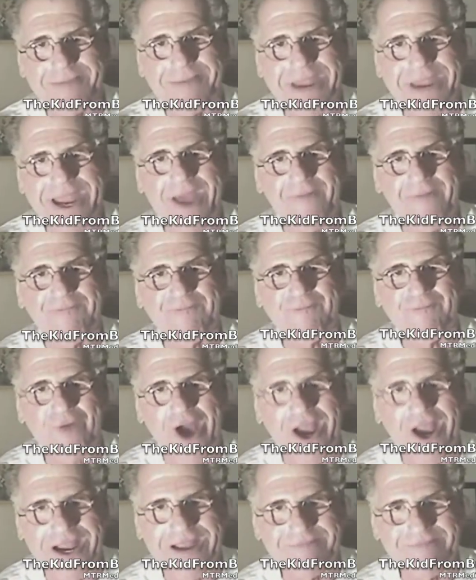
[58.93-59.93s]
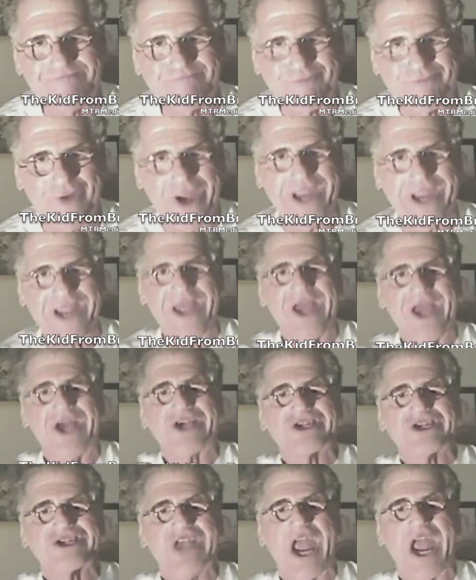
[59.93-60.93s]
give me a fucking break.
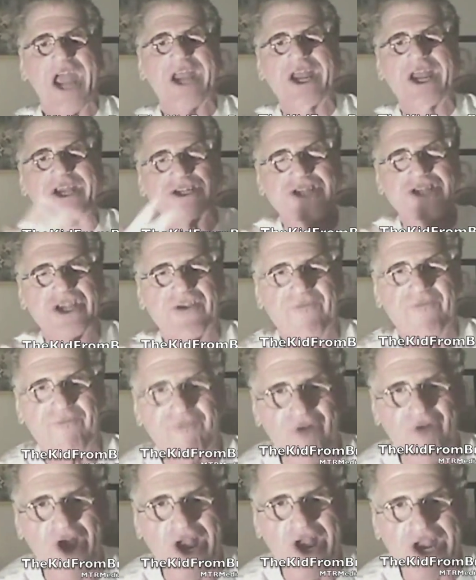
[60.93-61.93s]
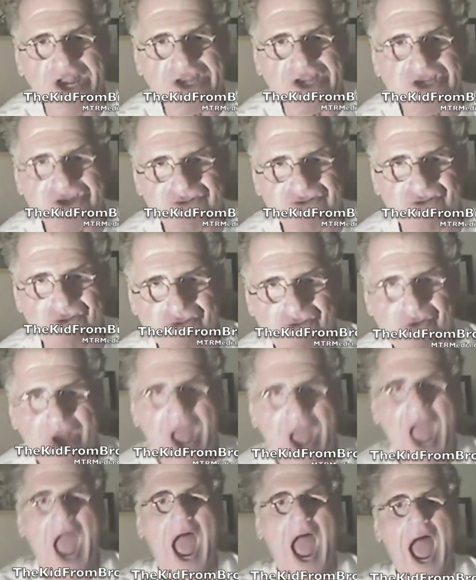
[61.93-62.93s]
Say this is fucking true.
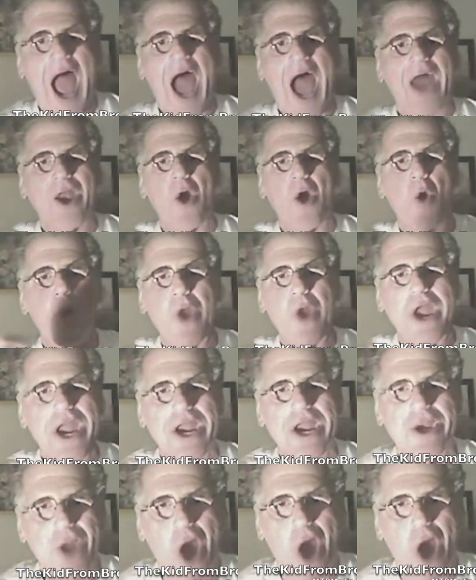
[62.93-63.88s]
How do we